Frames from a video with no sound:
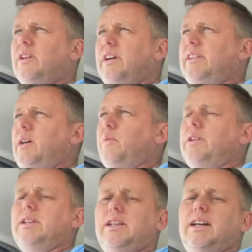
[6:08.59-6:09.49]
and then
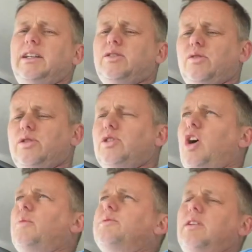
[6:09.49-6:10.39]
when you're nearly sort of
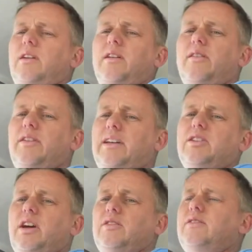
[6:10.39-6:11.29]
stopped, then
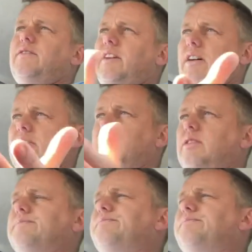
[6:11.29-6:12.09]
to go to first.